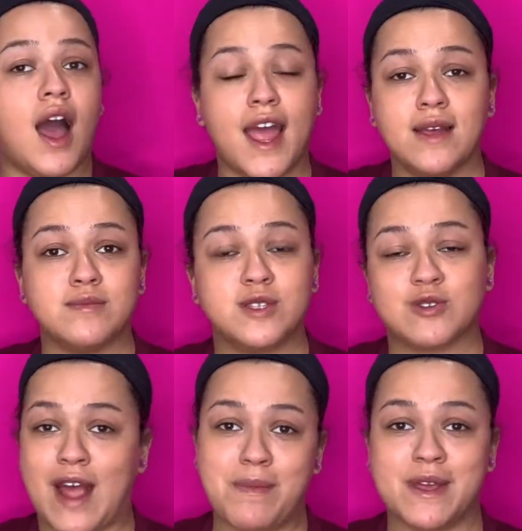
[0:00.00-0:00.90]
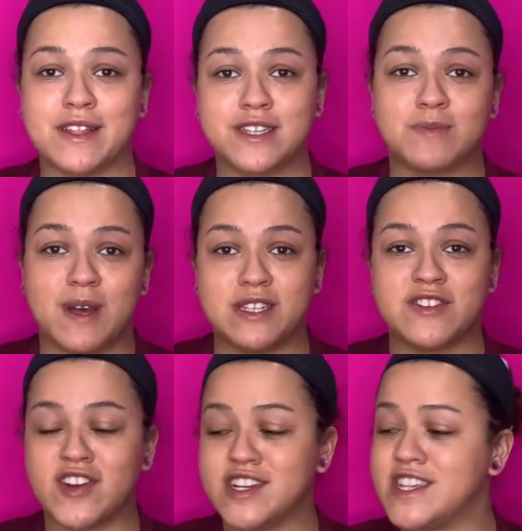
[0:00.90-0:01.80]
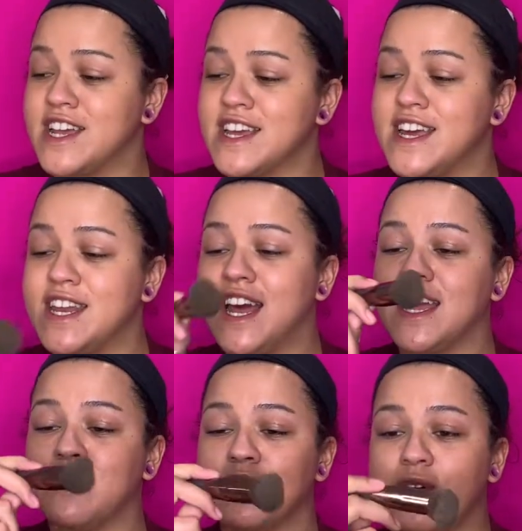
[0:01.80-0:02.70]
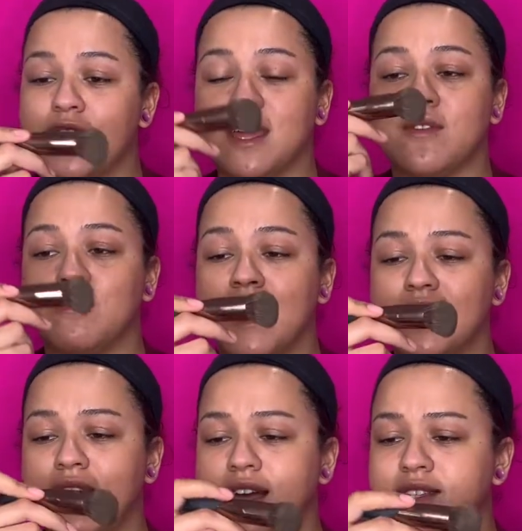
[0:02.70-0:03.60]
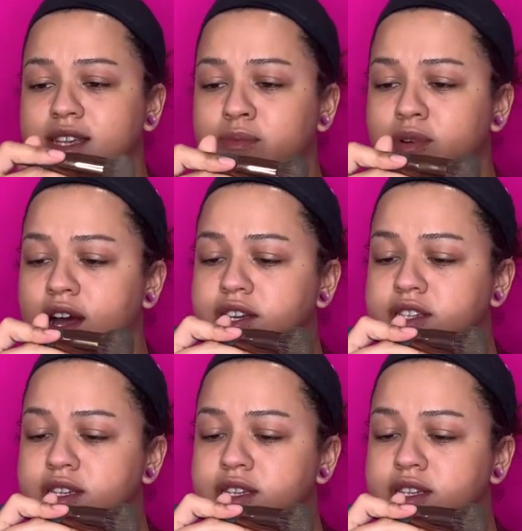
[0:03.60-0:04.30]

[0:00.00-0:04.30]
I am scrapping the sponge for a second, and I am going in with my Luxie brush.